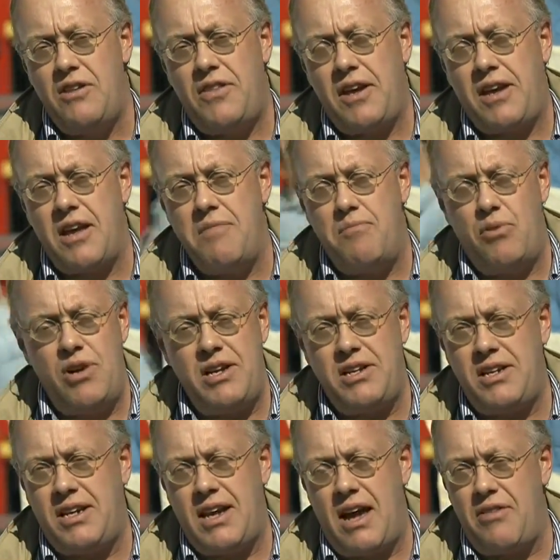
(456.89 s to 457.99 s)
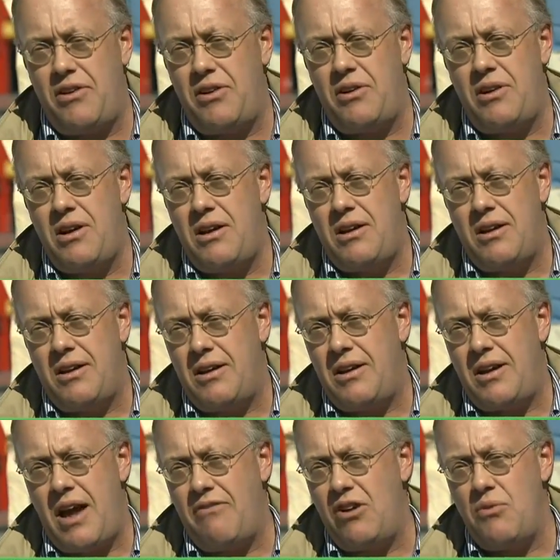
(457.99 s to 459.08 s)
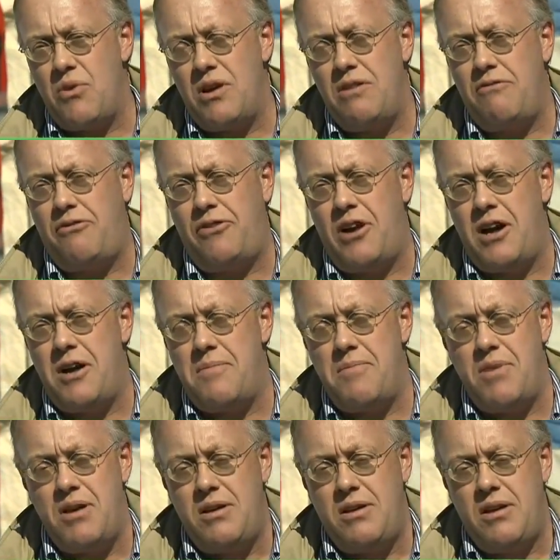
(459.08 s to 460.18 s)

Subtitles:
that can bring together everyone from